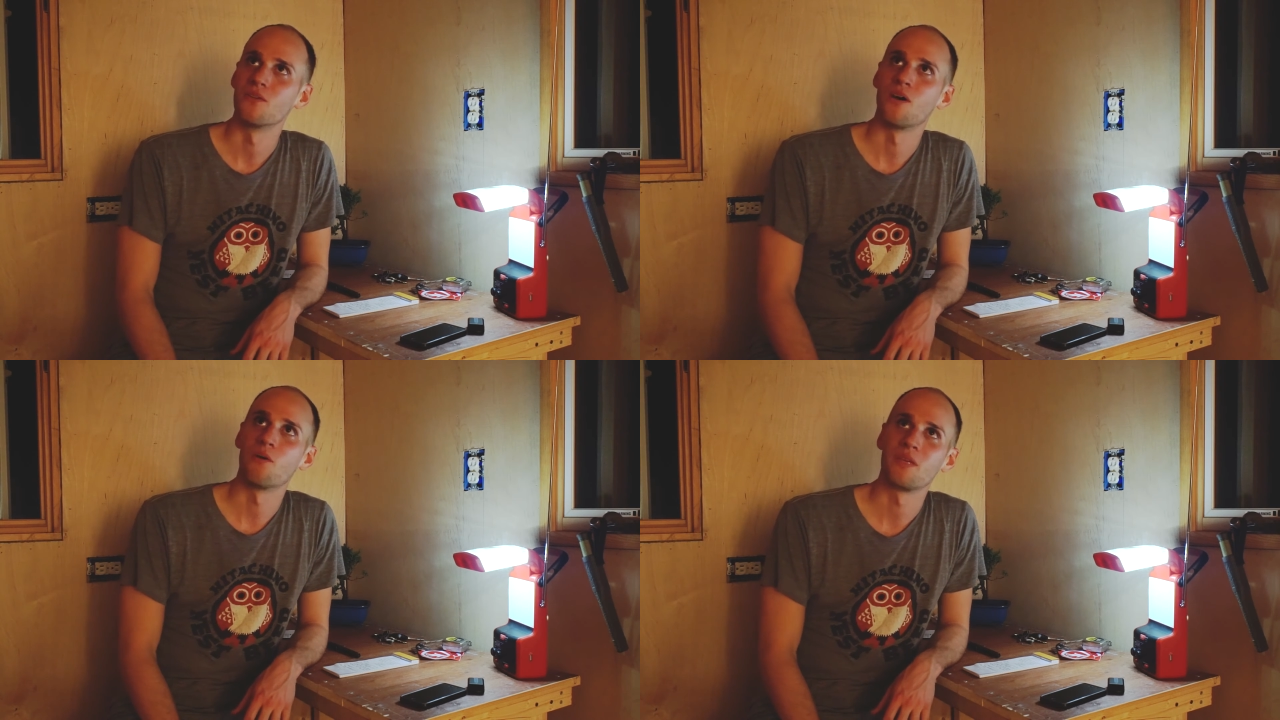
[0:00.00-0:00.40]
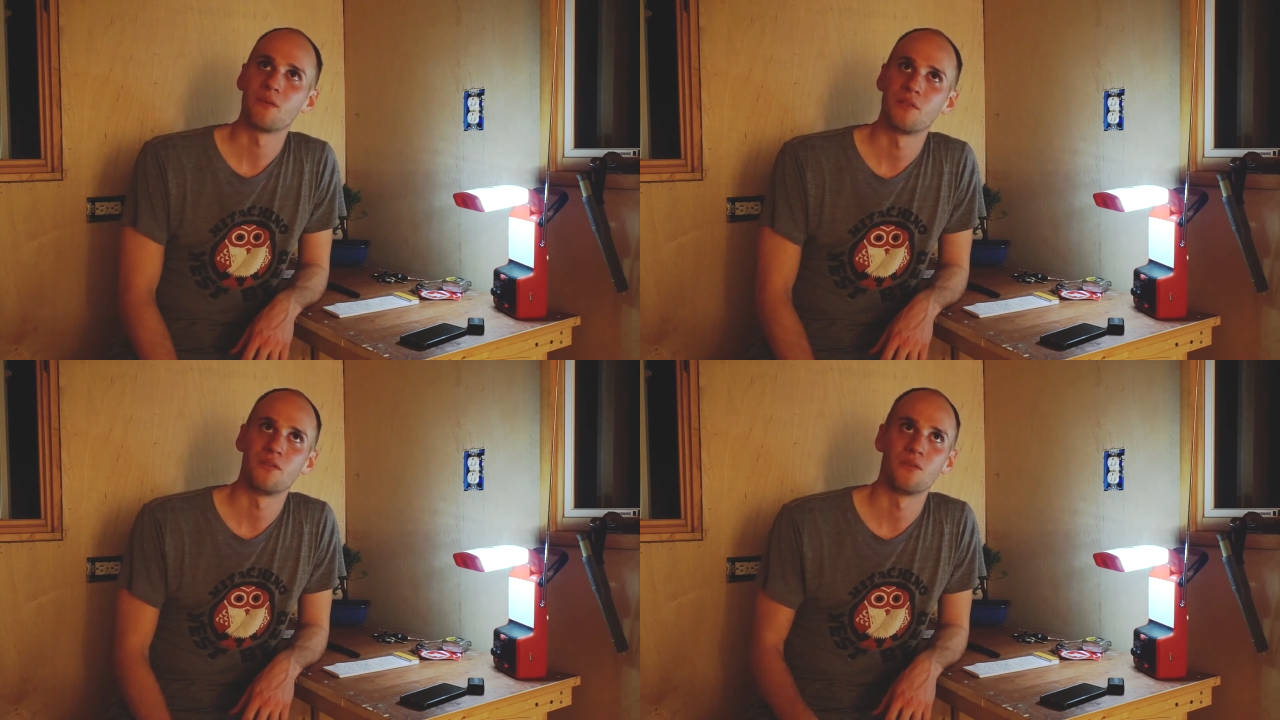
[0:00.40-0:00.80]
I'll be
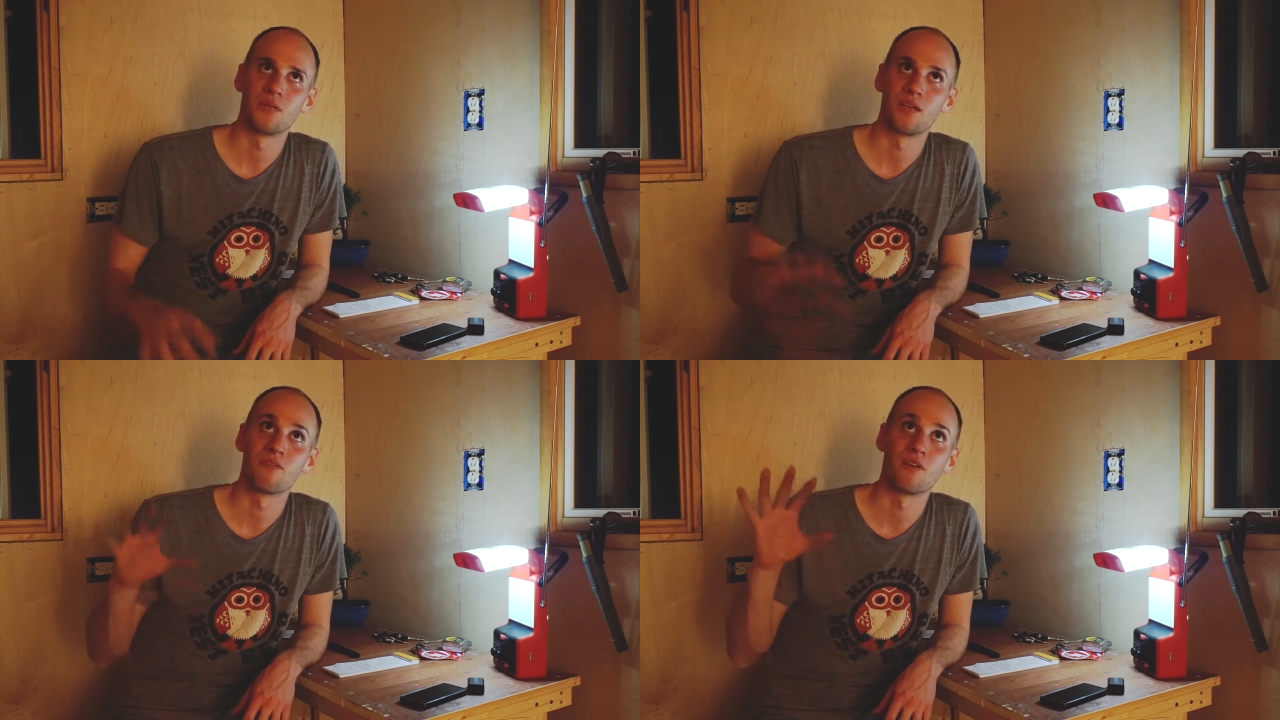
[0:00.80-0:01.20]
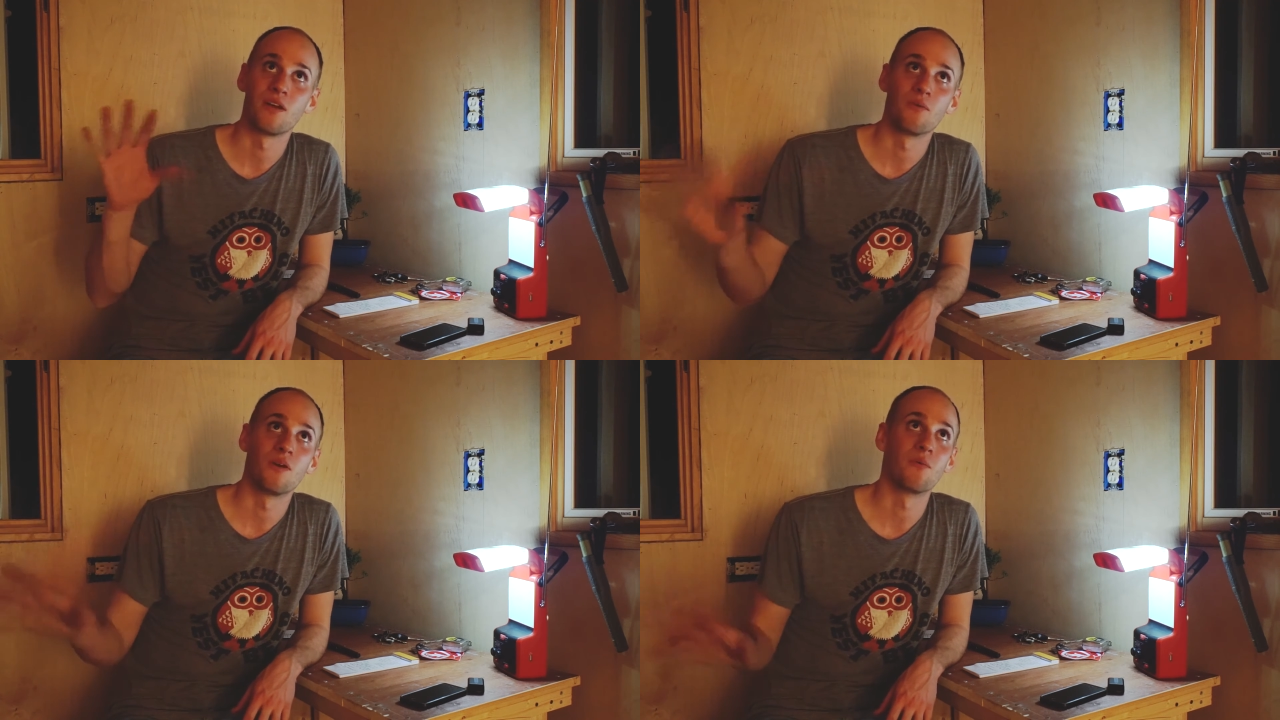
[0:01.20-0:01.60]
able to do whatever I
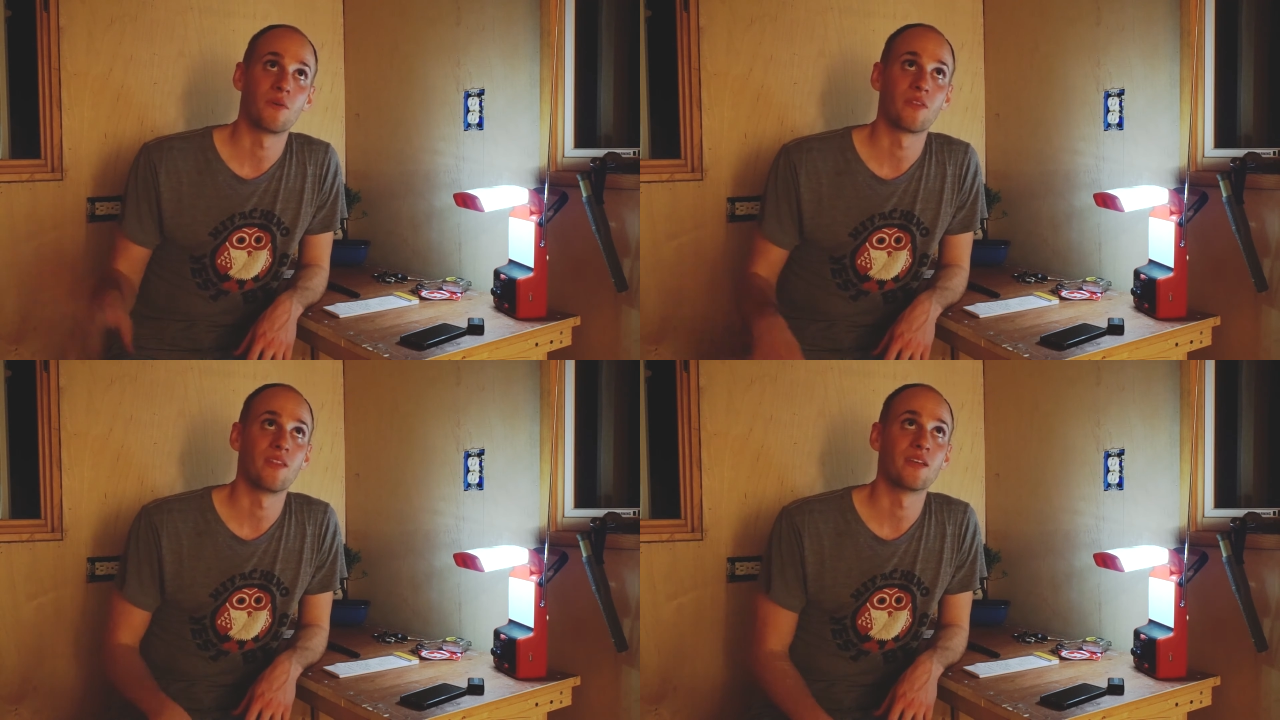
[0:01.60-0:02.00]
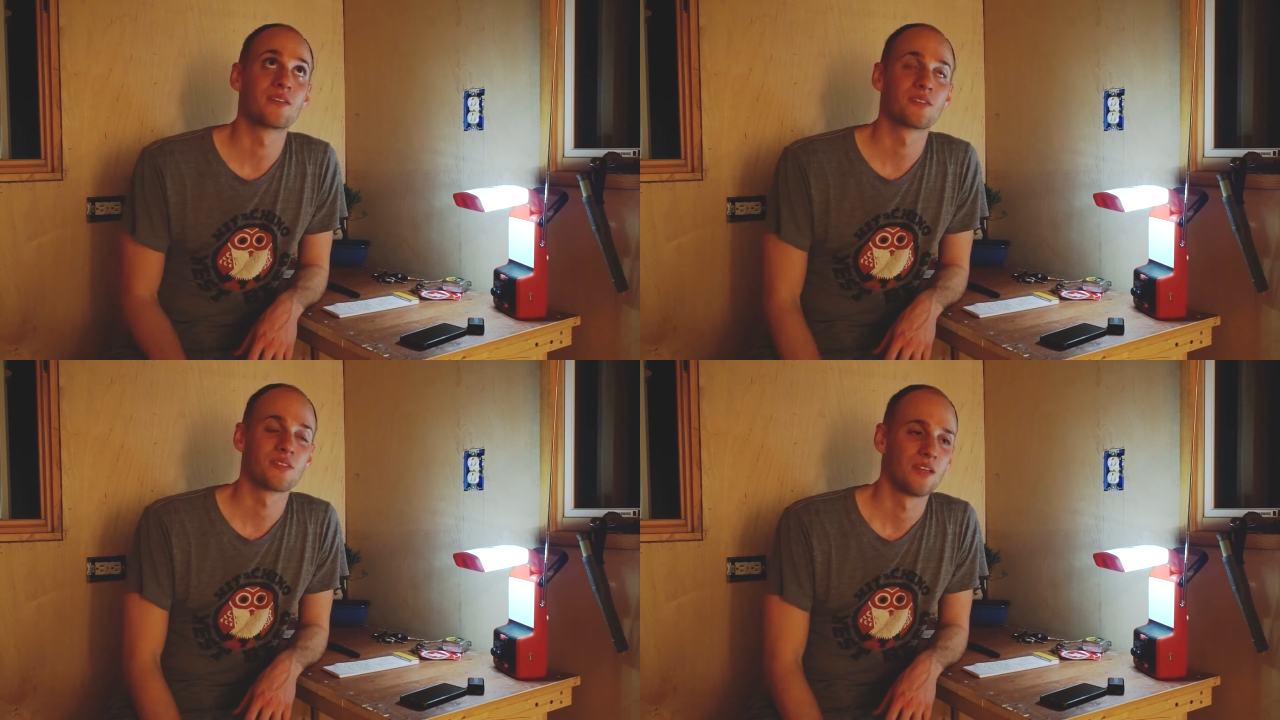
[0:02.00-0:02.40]
want with
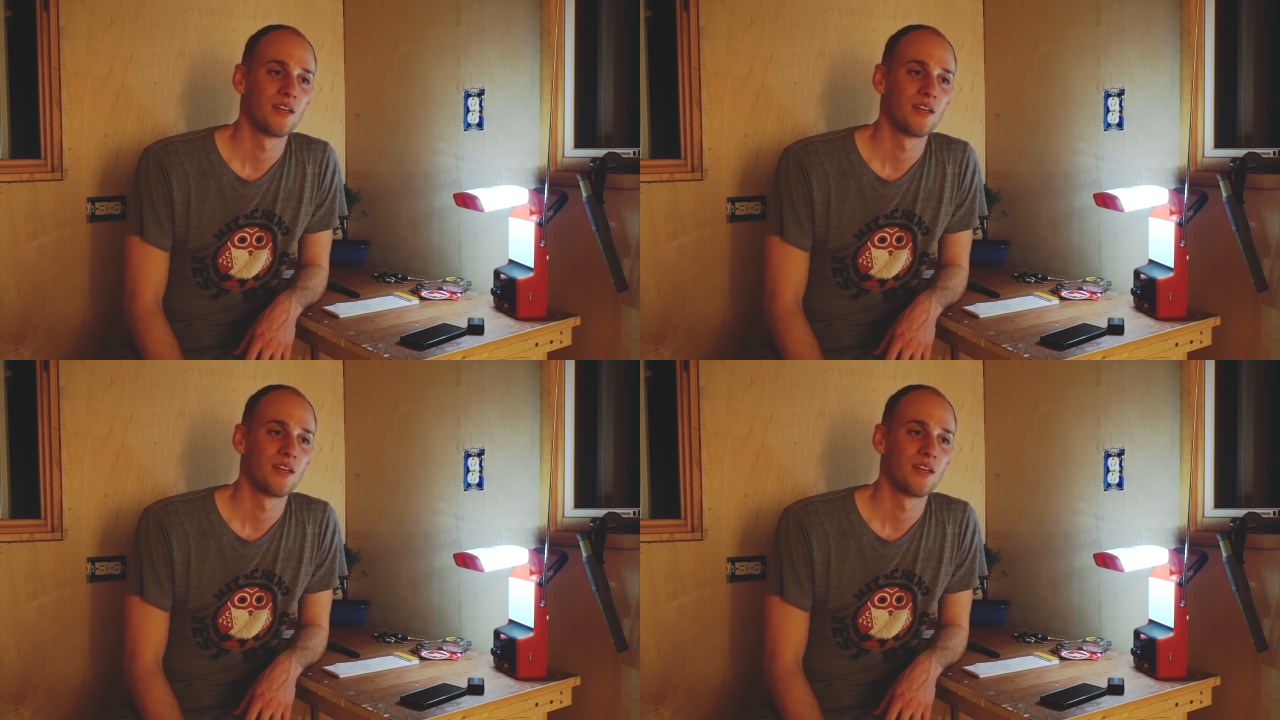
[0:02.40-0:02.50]
this.